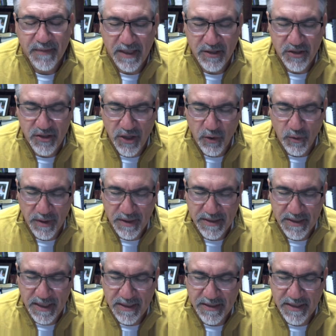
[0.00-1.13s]
And so it
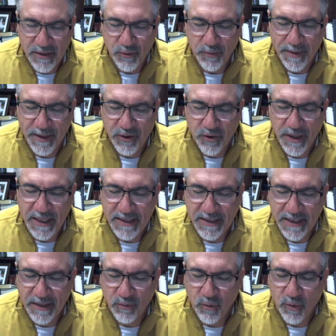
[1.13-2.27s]
says he will be great
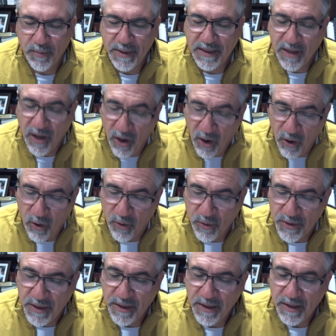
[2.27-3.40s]
and will be
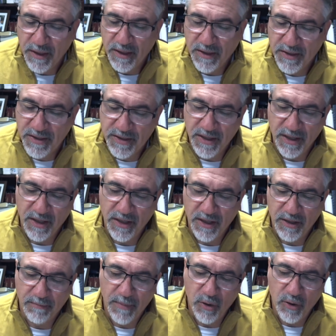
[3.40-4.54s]
called the Son
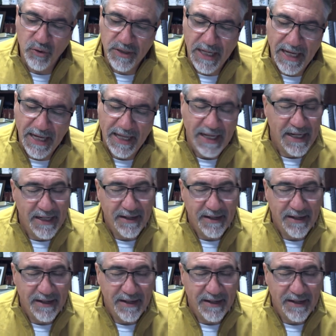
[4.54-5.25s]
of the Most High.